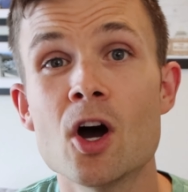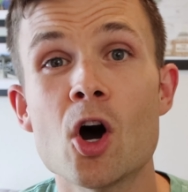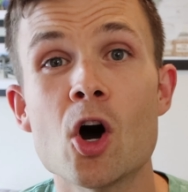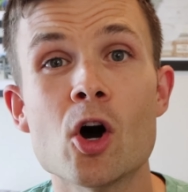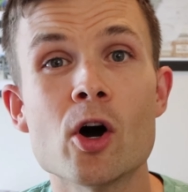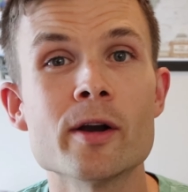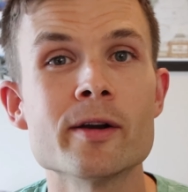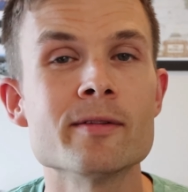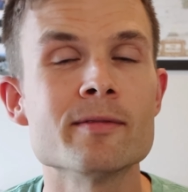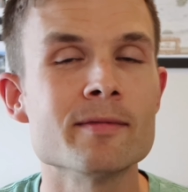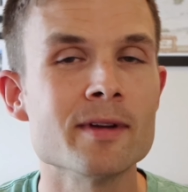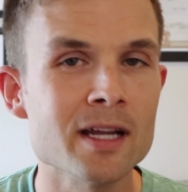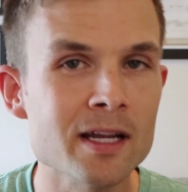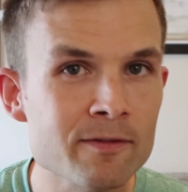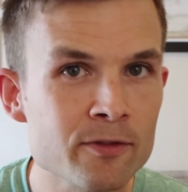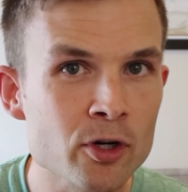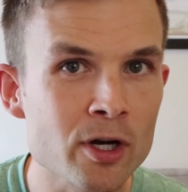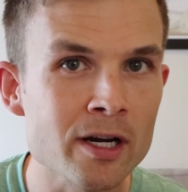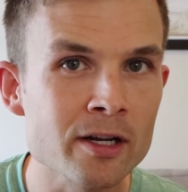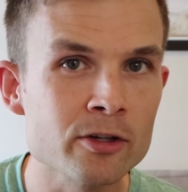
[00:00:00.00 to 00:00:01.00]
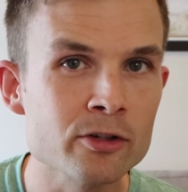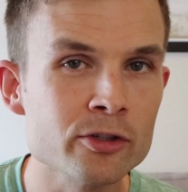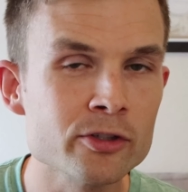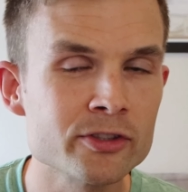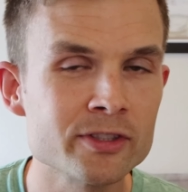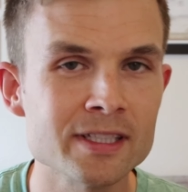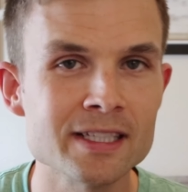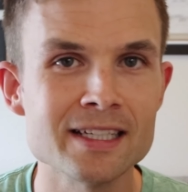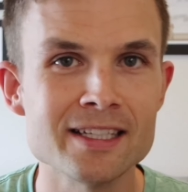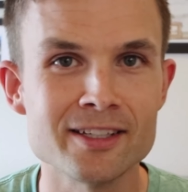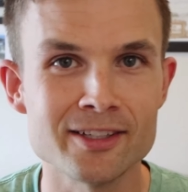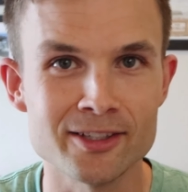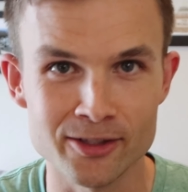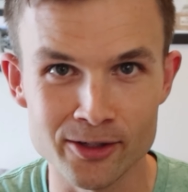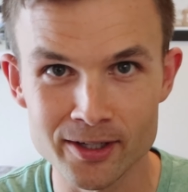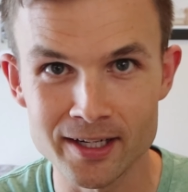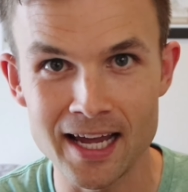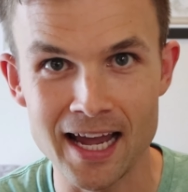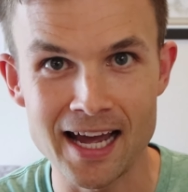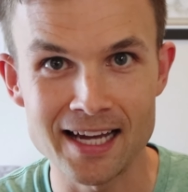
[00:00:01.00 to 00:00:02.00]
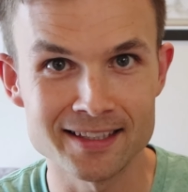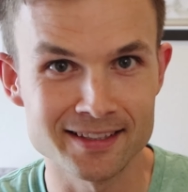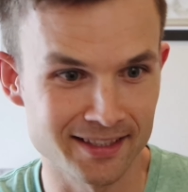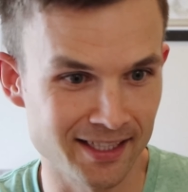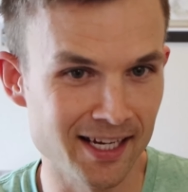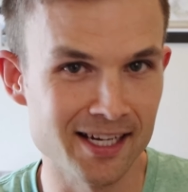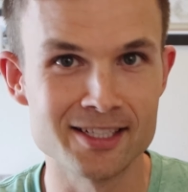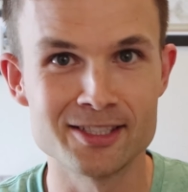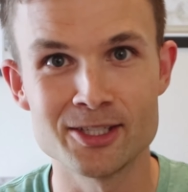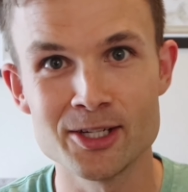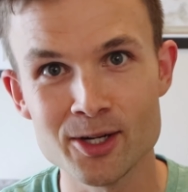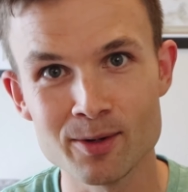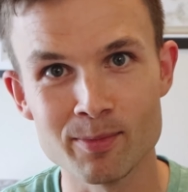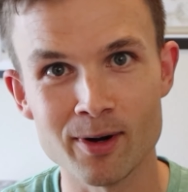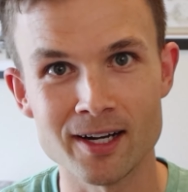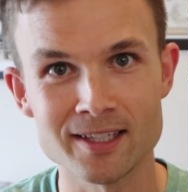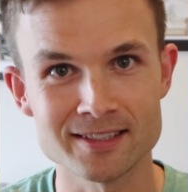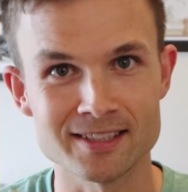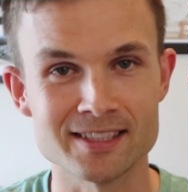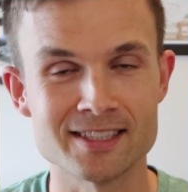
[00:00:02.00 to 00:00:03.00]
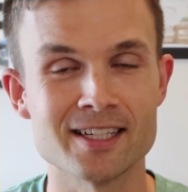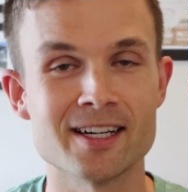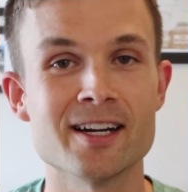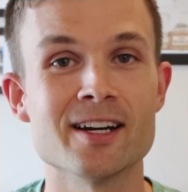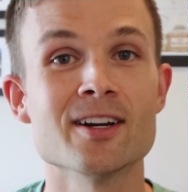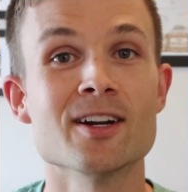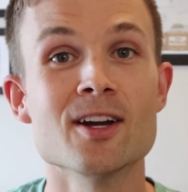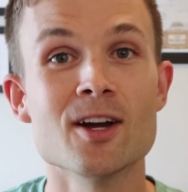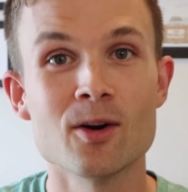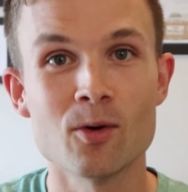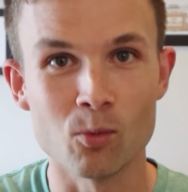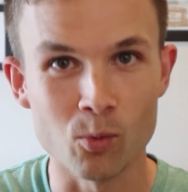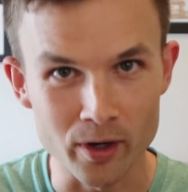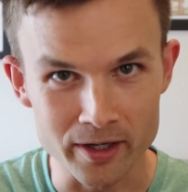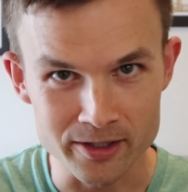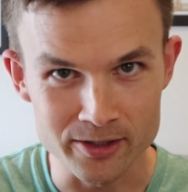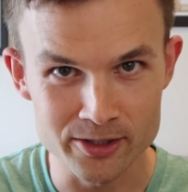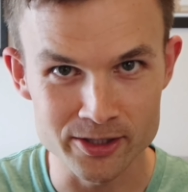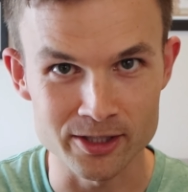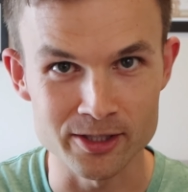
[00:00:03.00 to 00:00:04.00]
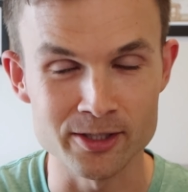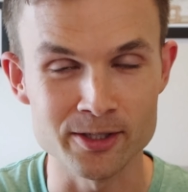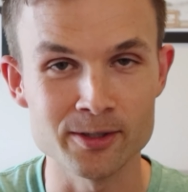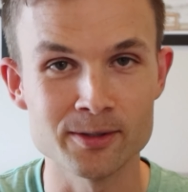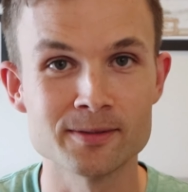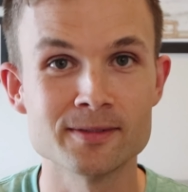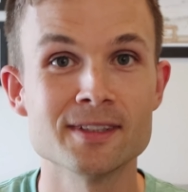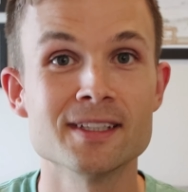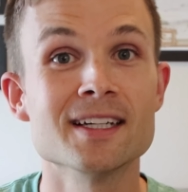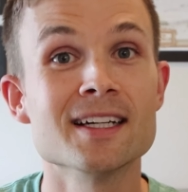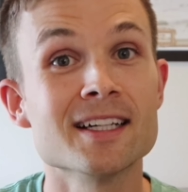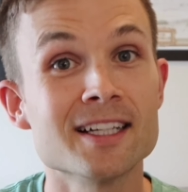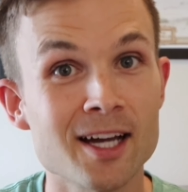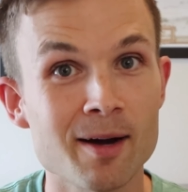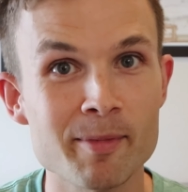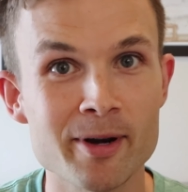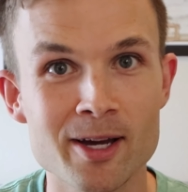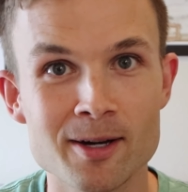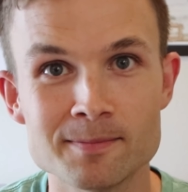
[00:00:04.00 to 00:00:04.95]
on if you're introducing your cats to your Boston Terrier, what you should do. Coming